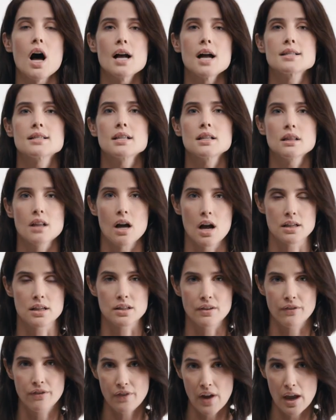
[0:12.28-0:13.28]
Lots and
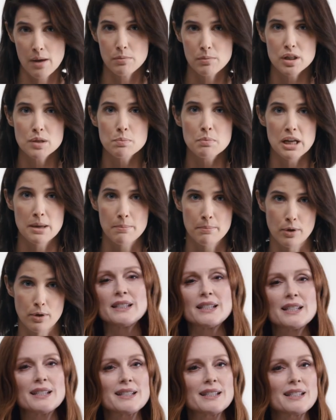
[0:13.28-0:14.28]
lots of famous
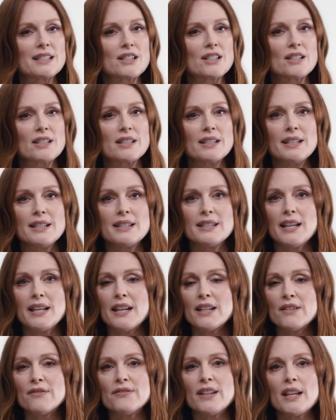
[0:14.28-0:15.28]
people. Just a
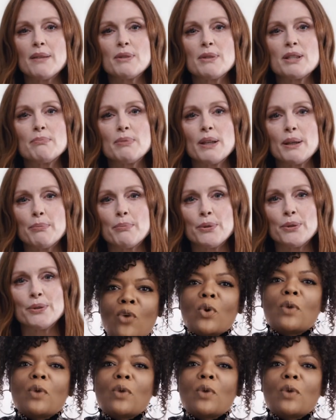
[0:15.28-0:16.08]
ton of famous people.